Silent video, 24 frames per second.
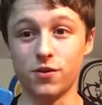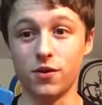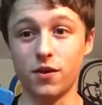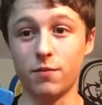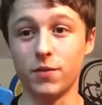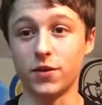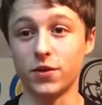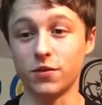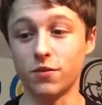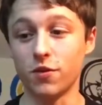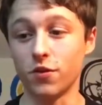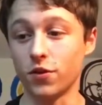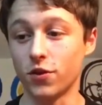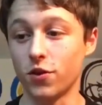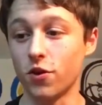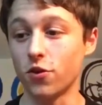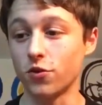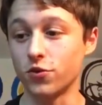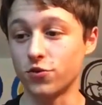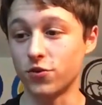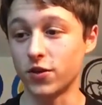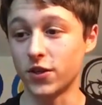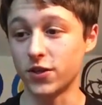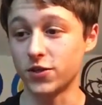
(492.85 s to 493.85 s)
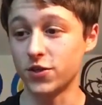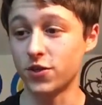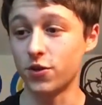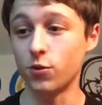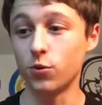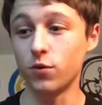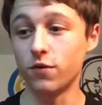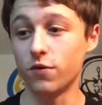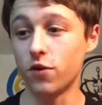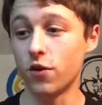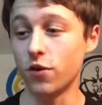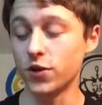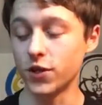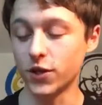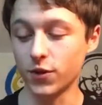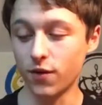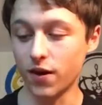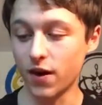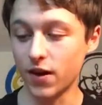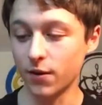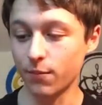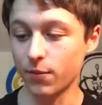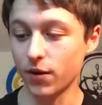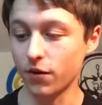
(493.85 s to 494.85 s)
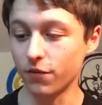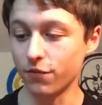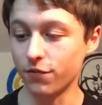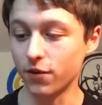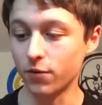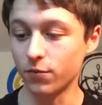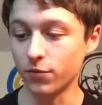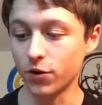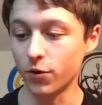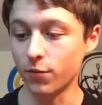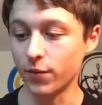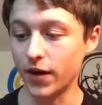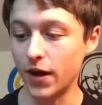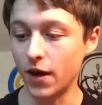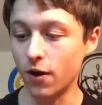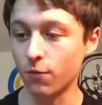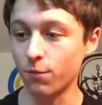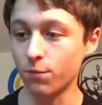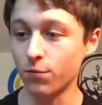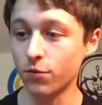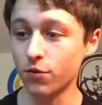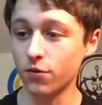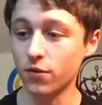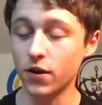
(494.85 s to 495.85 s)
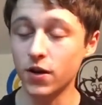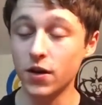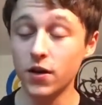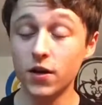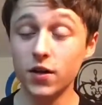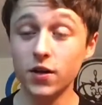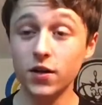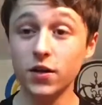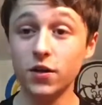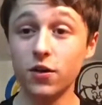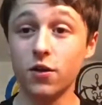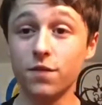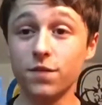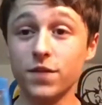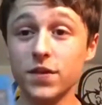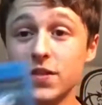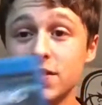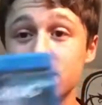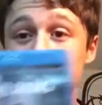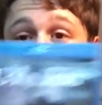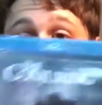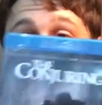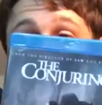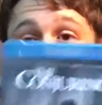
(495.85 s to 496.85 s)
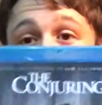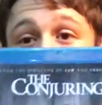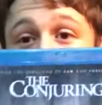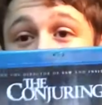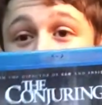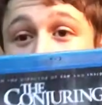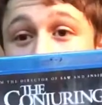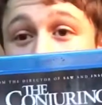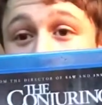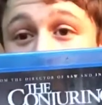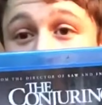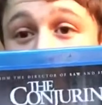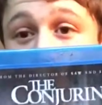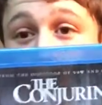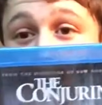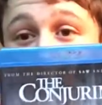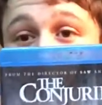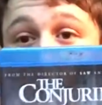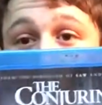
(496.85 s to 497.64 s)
I mean, you've got The Conjuring 2, you've got a new Annabelle film coming out, but this is enjoyable from time to